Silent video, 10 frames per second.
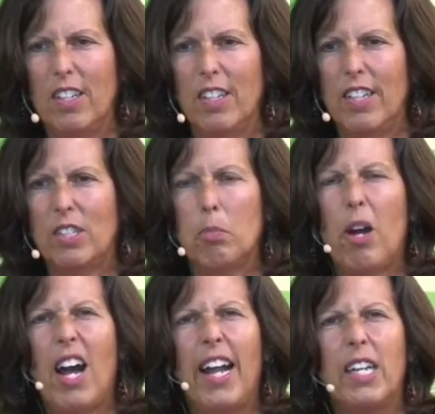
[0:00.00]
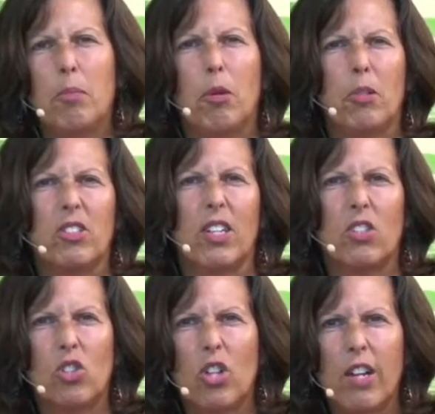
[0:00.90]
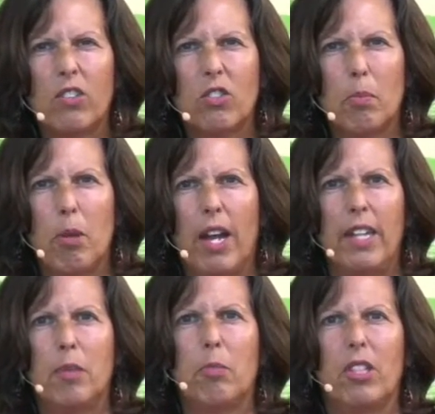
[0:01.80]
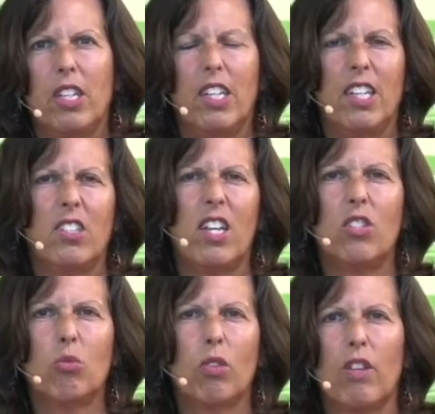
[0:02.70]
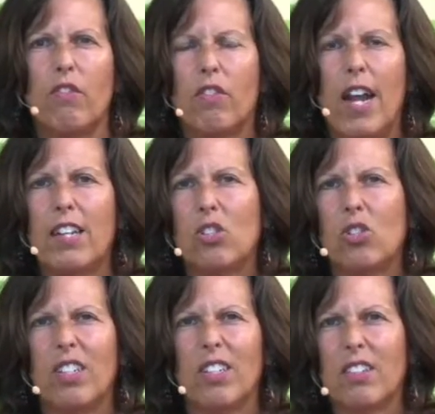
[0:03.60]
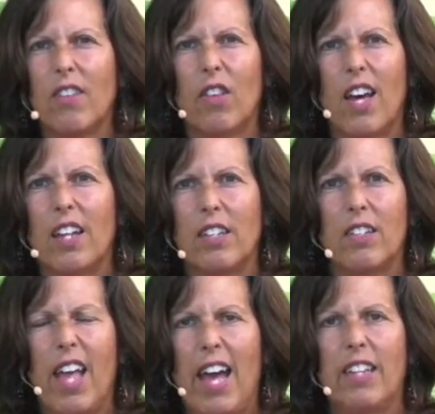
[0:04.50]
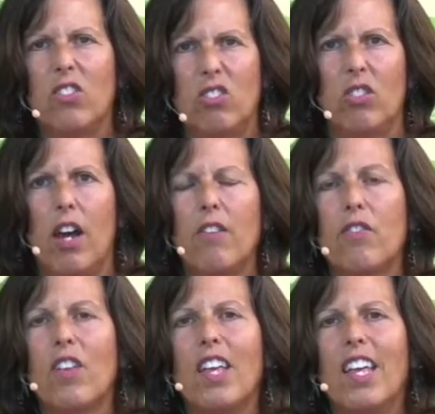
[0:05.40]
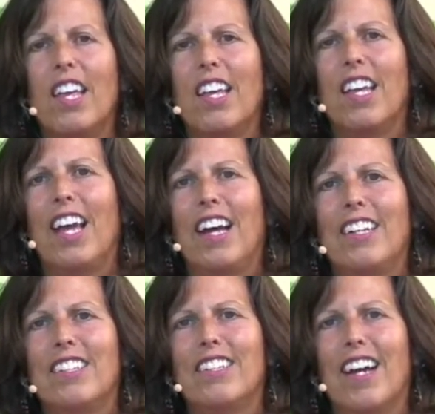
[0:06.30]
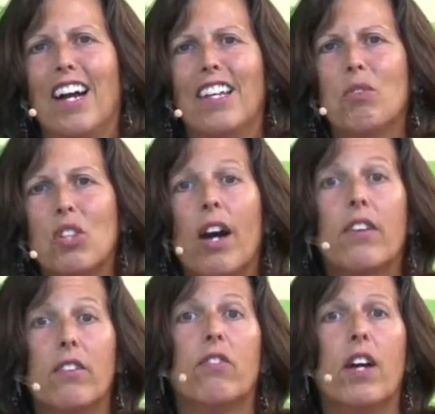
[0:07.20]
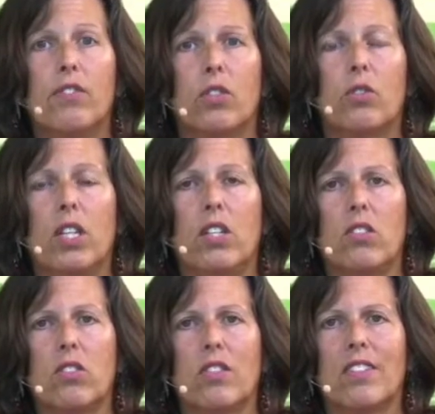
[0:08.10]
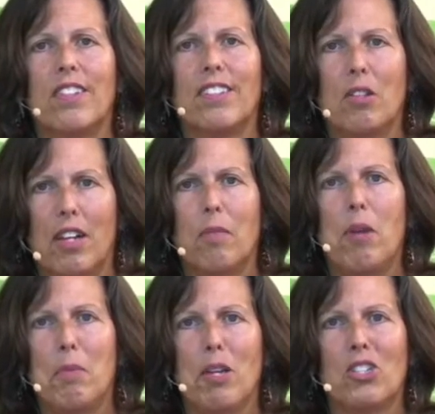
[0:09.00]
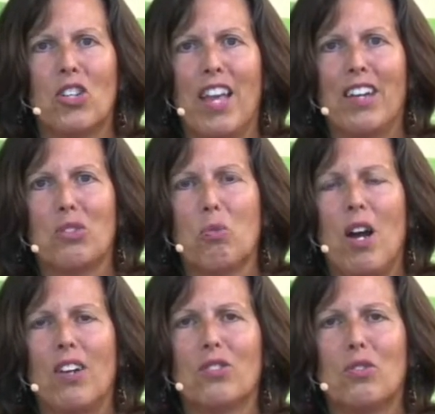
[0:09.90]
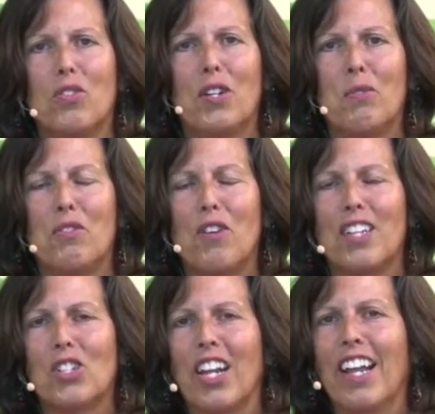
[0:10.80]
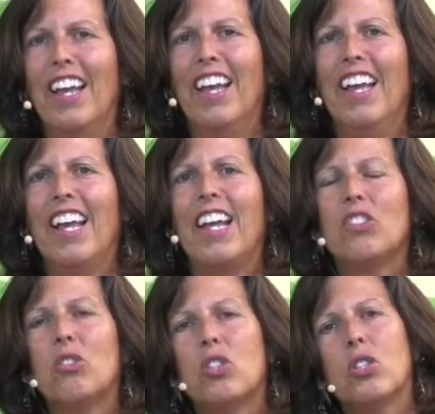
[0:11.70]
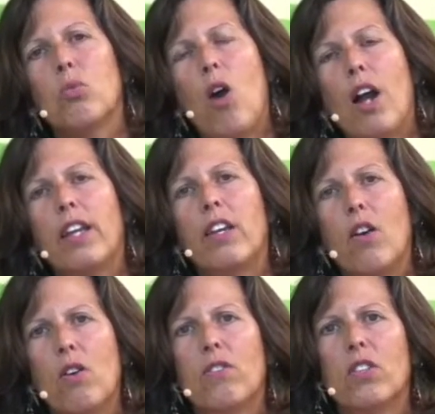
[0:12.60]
it's pineapple, but it's got chunks of pineapple in it, and it tastes really fresh, and it doesn't have a lot of added stuff, and it was 105 degrees, I might mention that as well, so it's very refreshing. And so she's walking over